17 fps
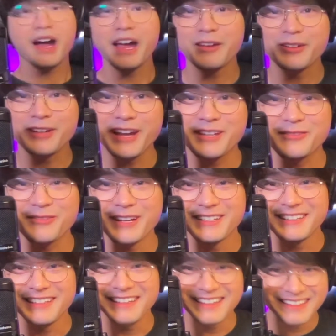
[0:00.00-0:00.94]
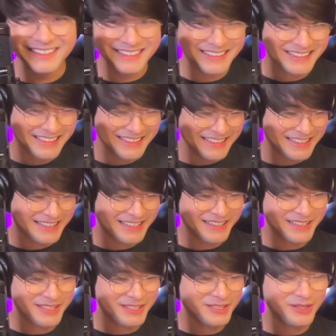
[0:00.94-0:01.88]
Are you guys ready?
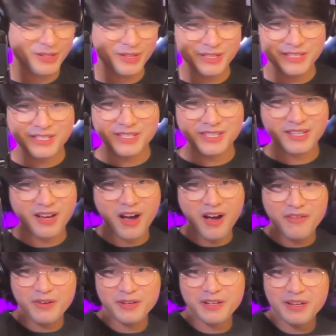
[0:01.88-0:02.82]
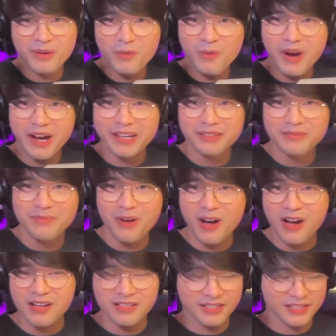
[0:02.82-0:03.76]
So it's covered in a white
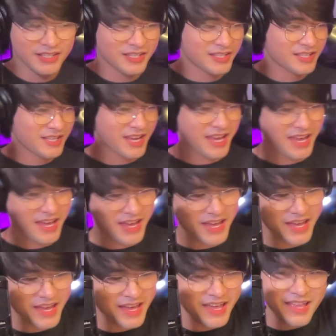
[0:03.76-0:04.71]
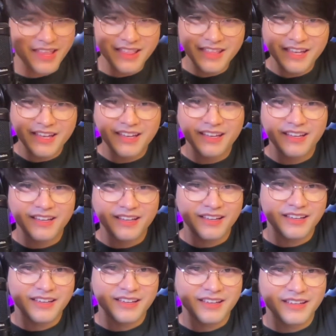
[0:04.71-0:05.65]
box and
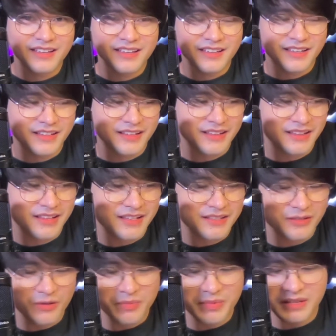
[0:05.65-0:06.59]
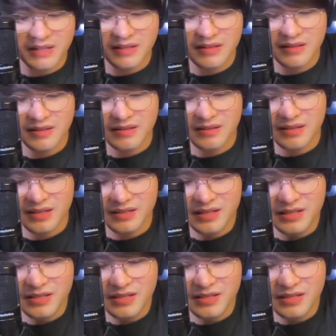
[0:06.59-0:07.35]
let's open it. Is it